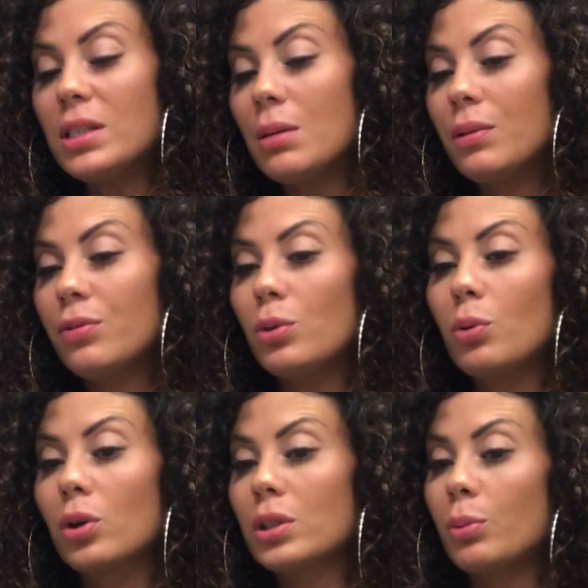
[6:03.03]
some of you
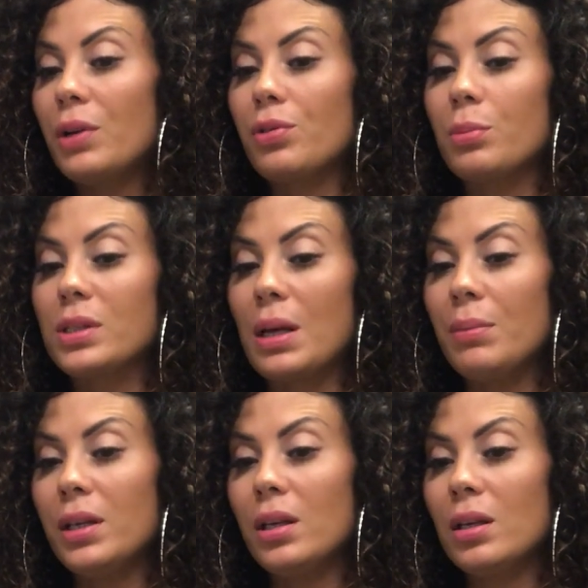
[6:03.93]
walked away from
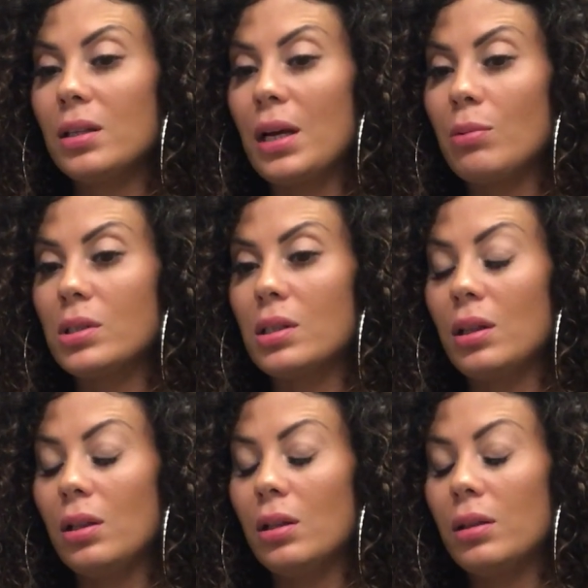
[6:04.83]
something that was
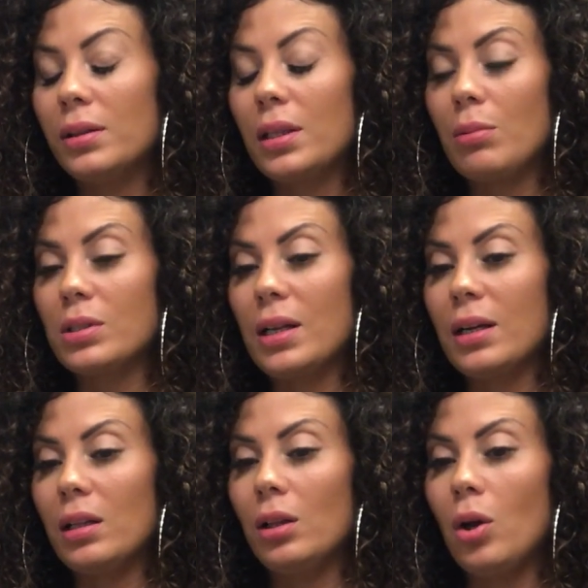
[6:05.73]

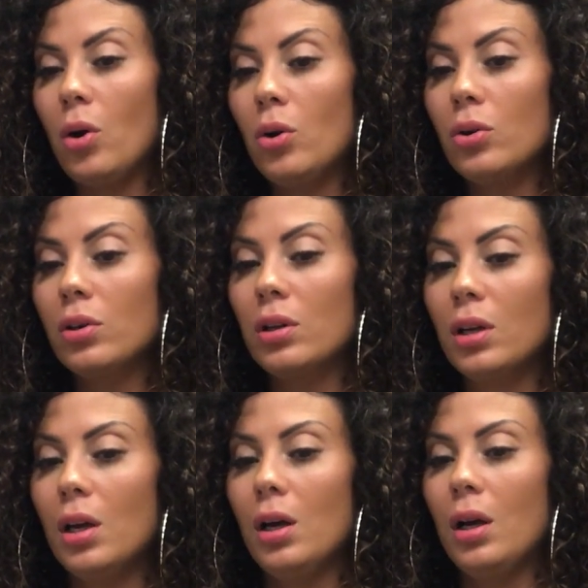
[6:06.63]
like a long,
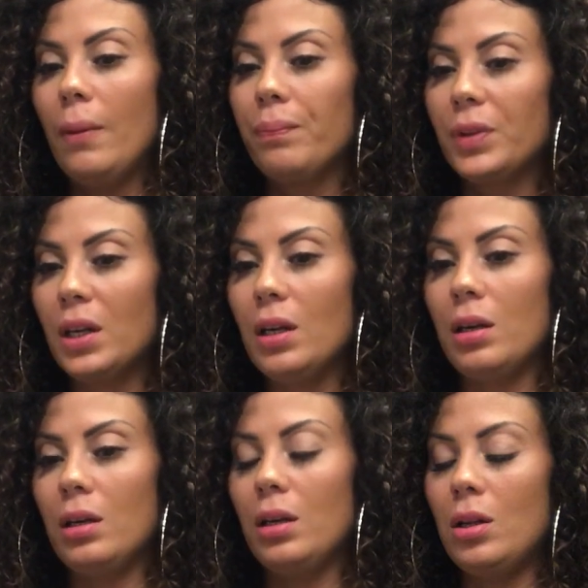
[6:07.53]

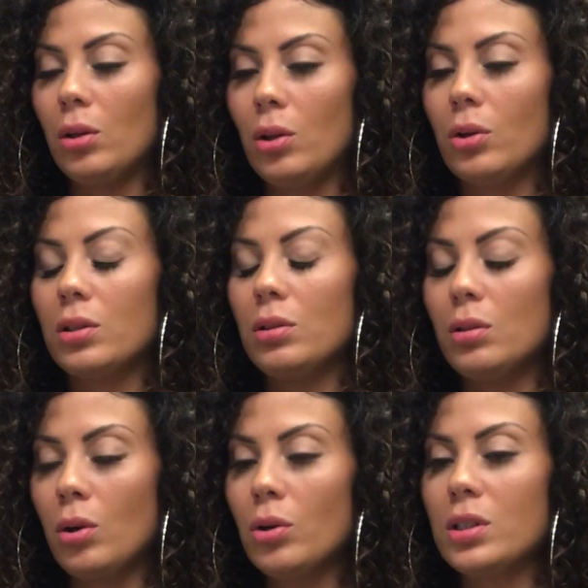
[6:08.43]
you know,
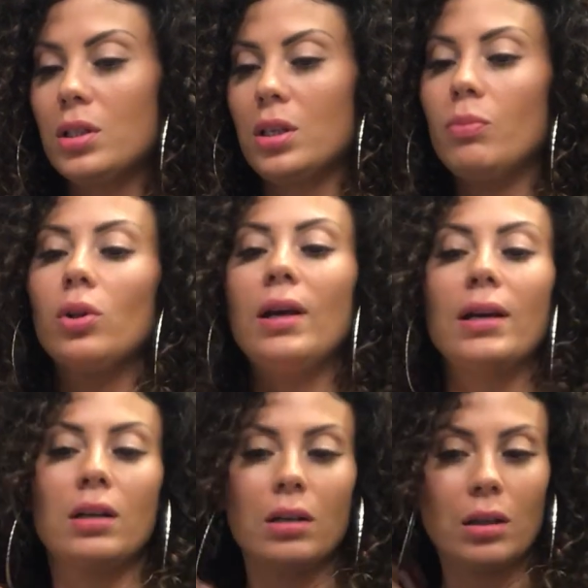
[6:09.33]
long term, or
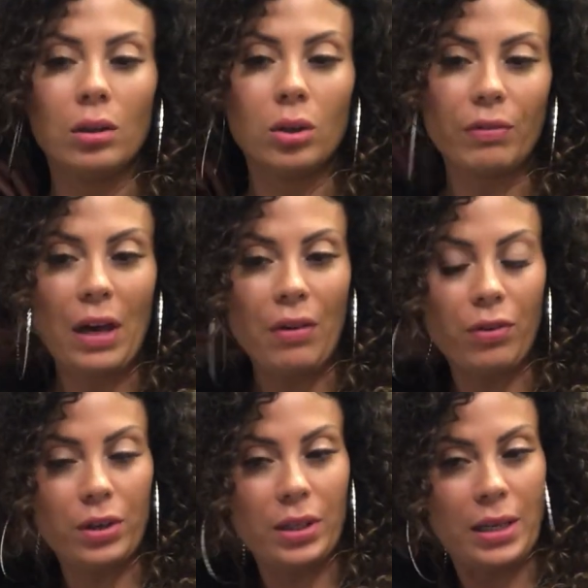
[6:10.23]
like a lot of
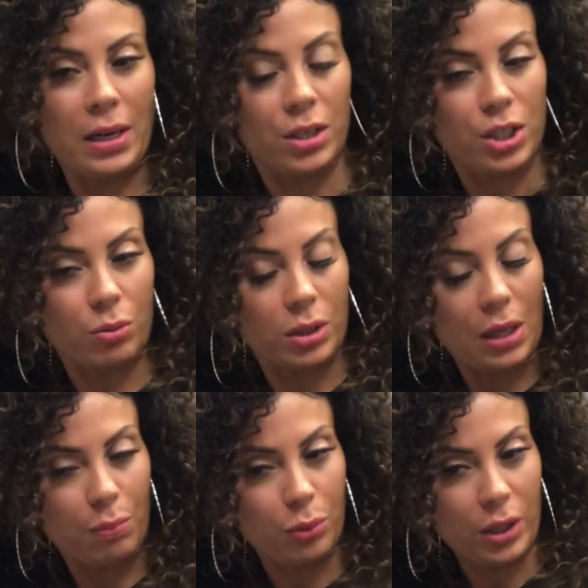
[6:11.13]
effort and energy was
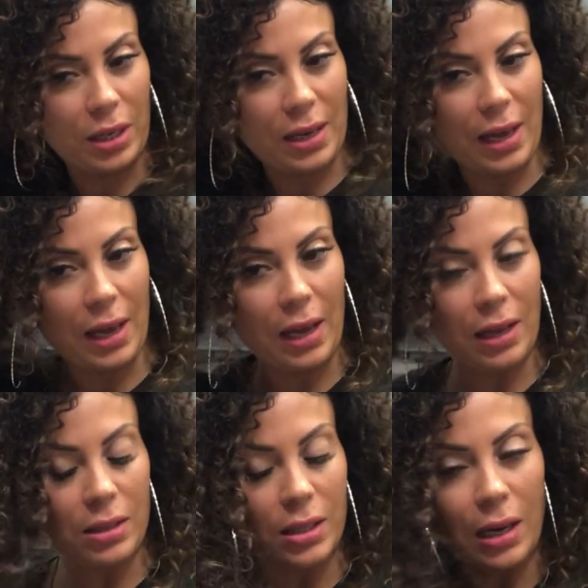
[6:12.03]
like put in there,
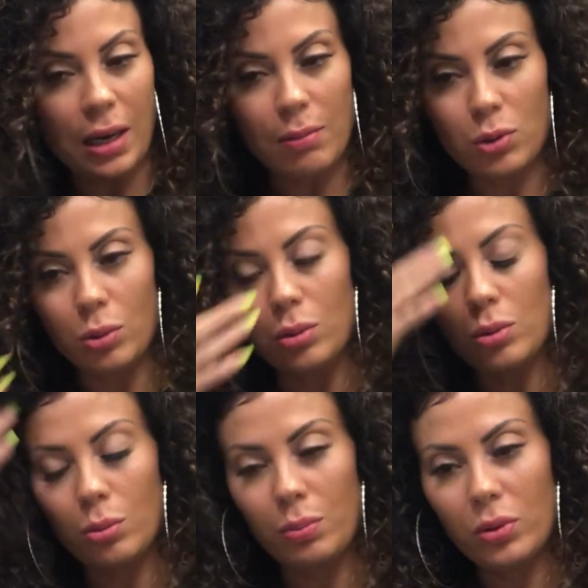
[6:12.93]
and time
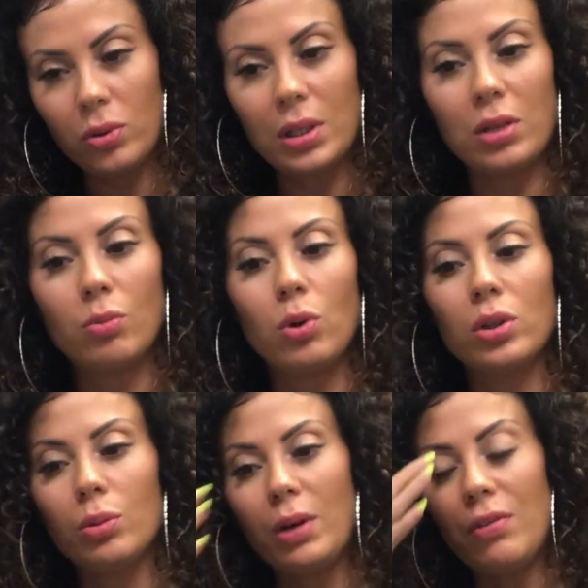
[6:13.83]
to build, and you
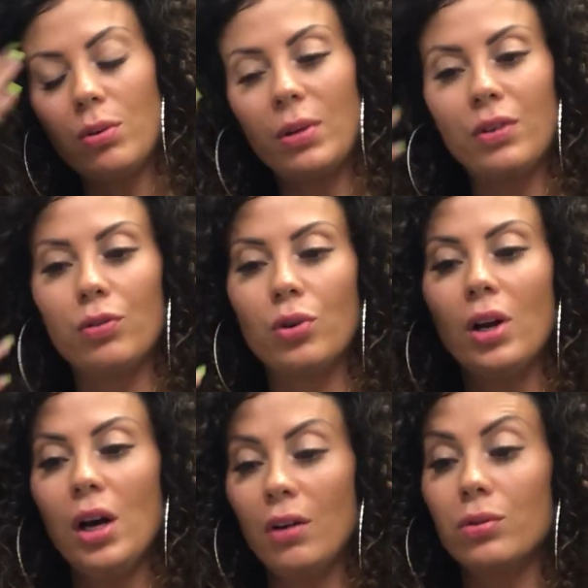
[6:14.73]
walked away from it for
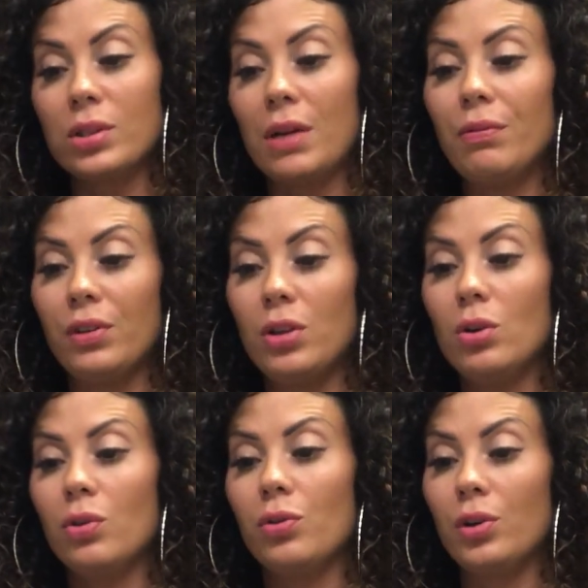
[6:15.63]
something
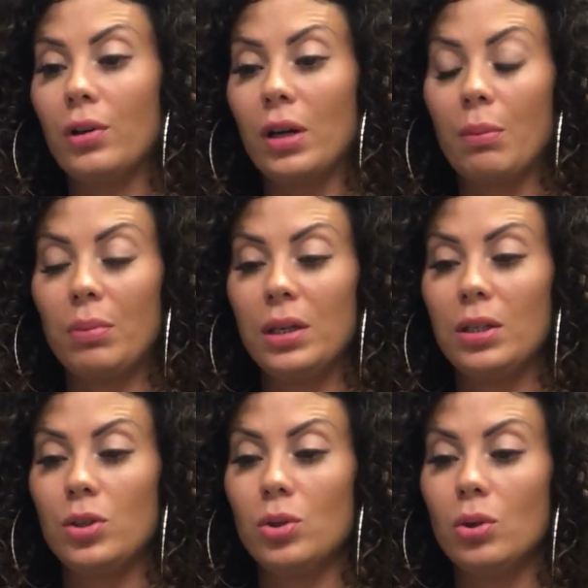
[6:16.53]
new, for a
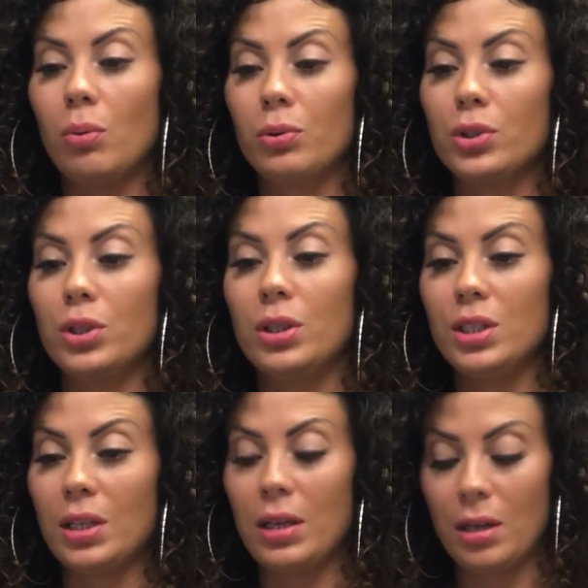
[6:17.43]
completely new
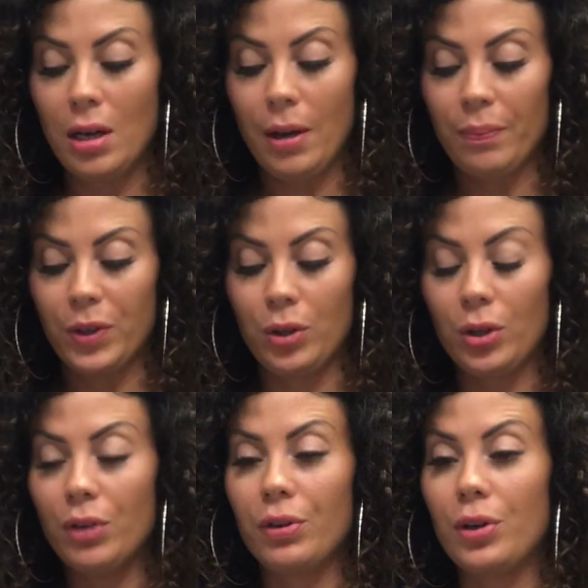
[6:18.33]
opportunity, and you
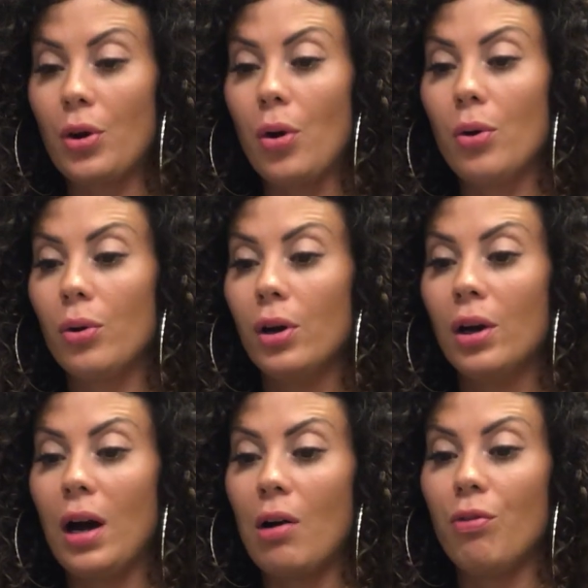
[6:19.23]
don't even know
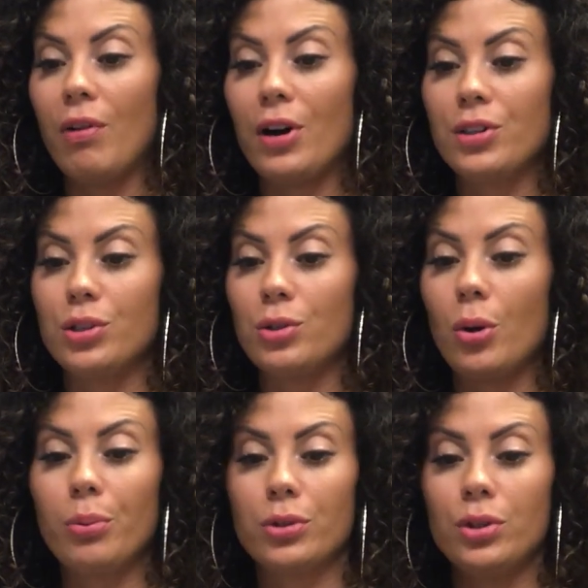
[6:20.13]
how far this new
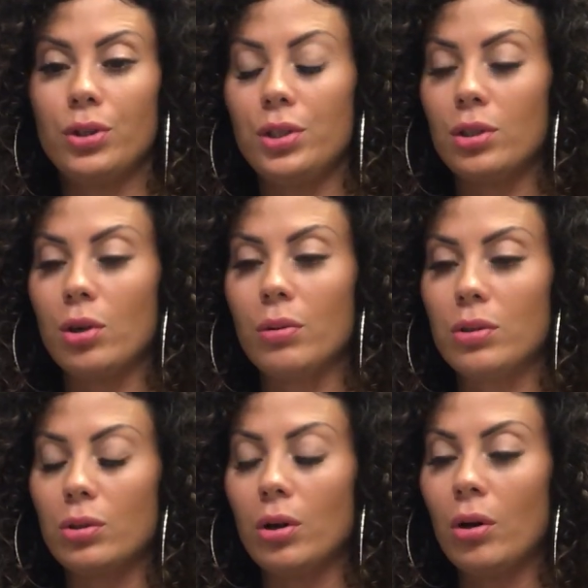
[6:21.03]
opportunity is going
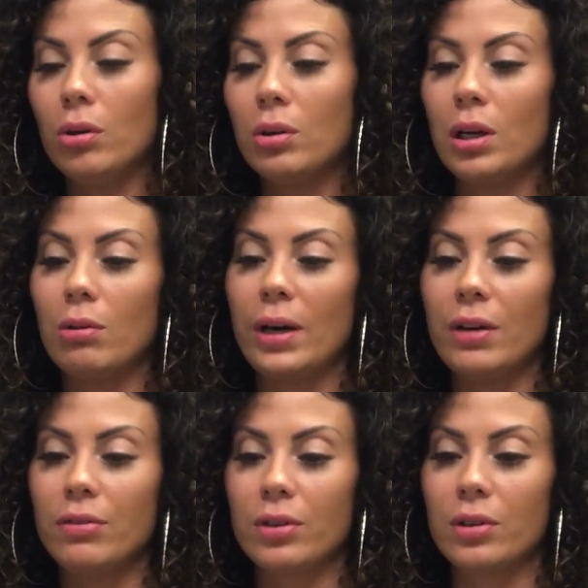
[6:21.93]
to go.
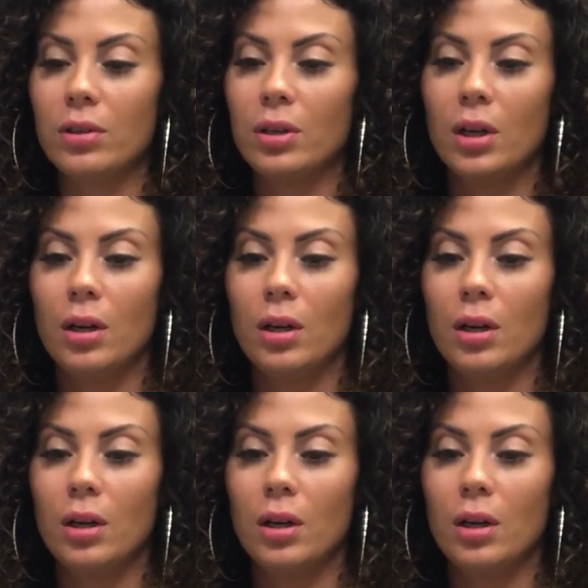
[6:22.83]
However,